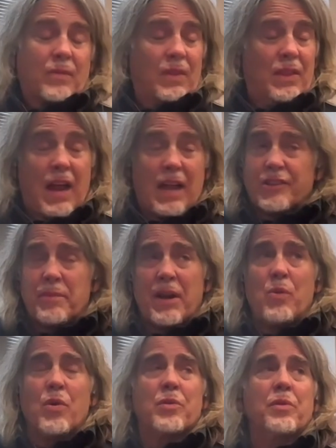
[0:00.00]
not somebody I
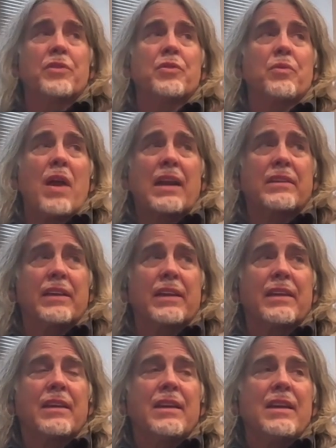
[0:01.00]
worked with directly,
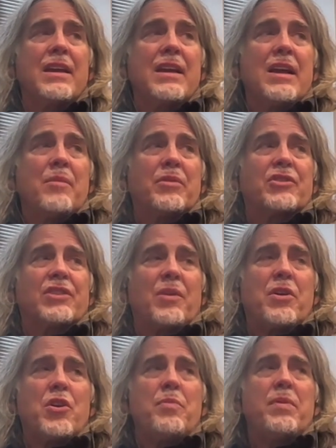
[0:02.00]
but
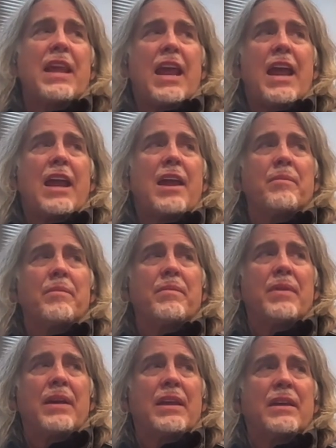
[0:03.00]
someone who became
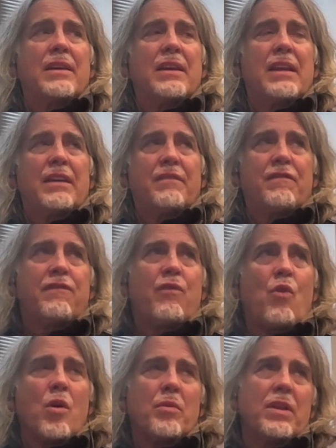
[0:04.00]
an
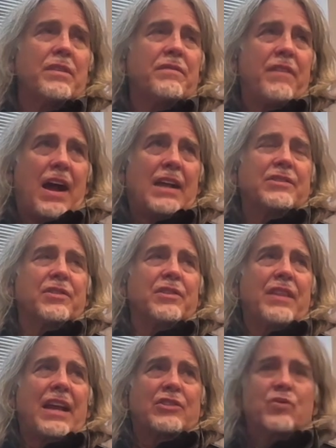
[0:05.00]
informal advisor,
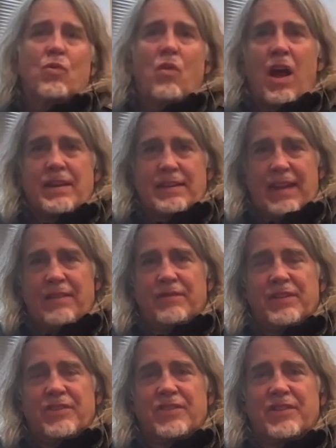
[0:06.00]
and that's Ron Davis.